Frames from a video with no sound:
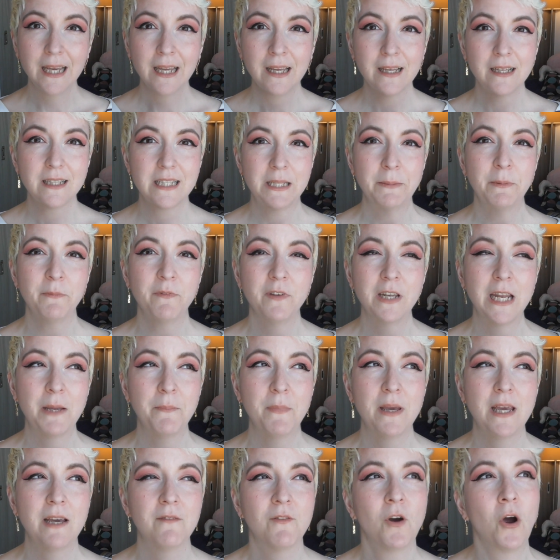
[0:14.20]
some of it I
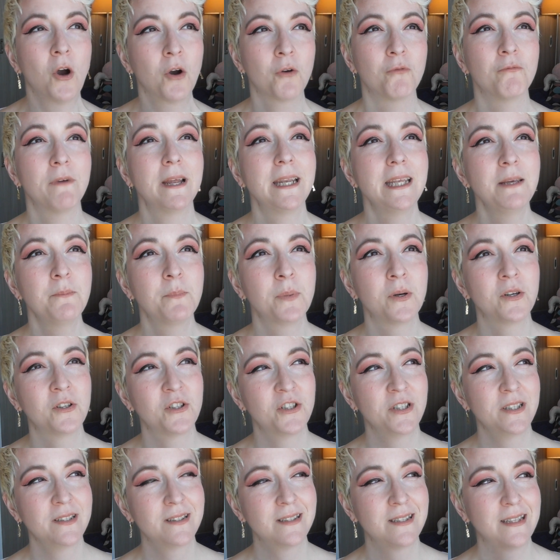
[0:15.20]
may have already
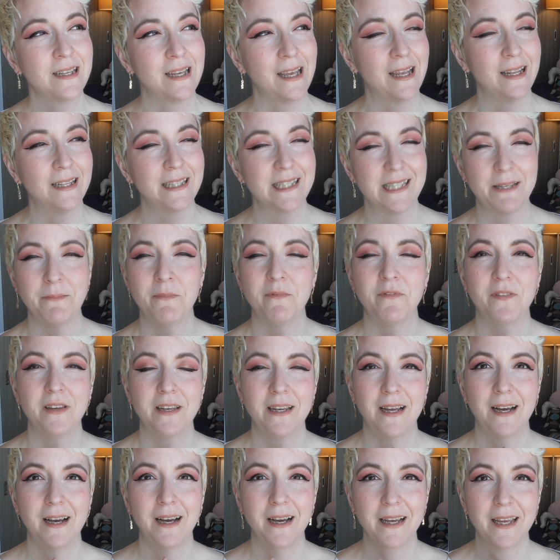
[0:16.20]
purchased and some of
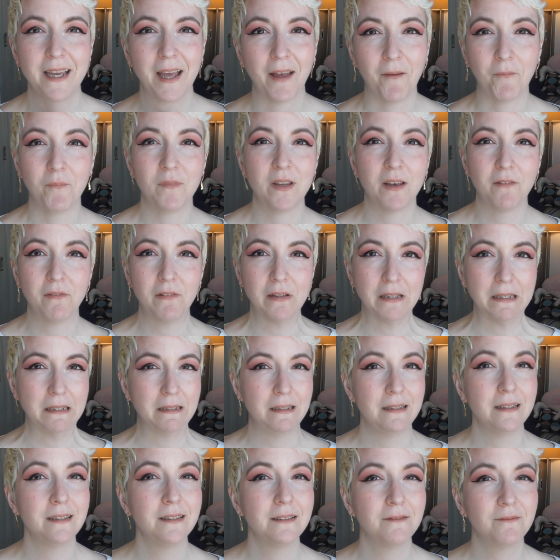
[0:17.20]
it I am
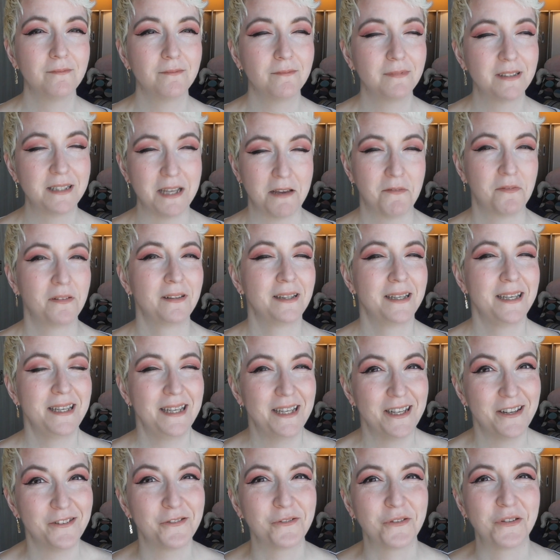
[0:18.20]
definitely
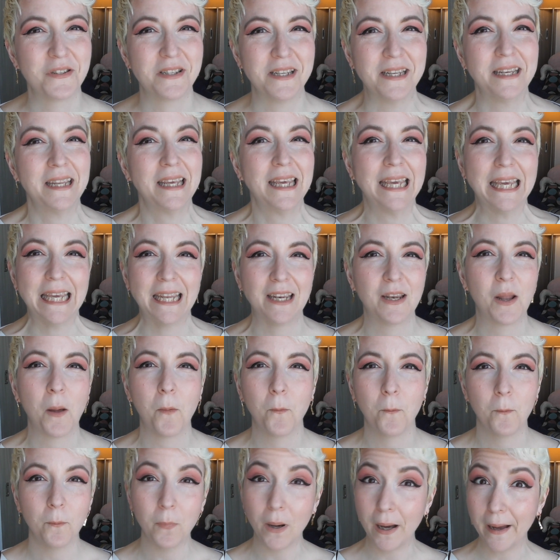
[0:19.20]
interested in
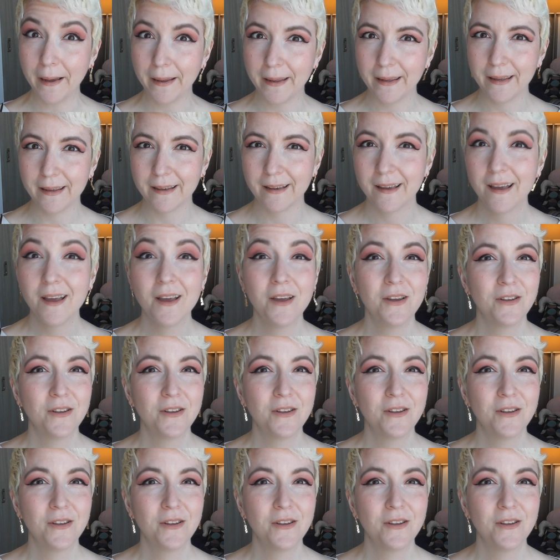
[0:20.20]
buying.